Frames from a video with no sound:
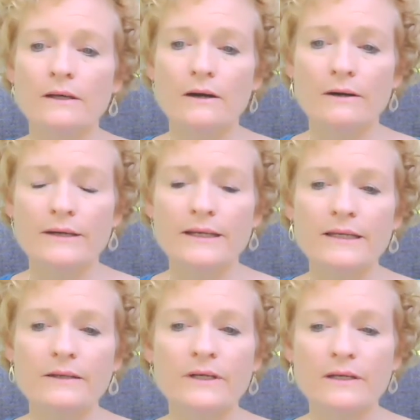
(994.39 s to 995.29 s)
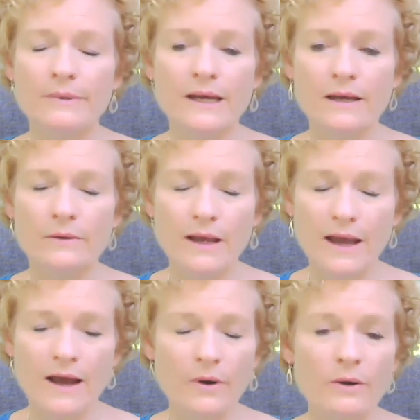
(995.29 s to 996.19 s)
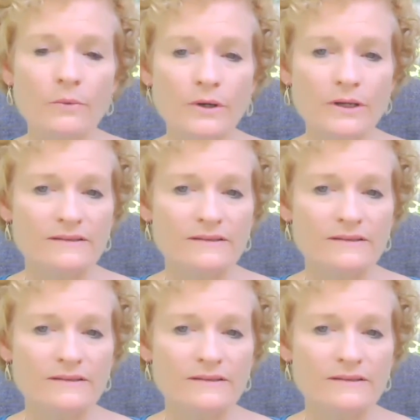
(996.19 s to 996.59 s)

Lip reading: are hearing about how our work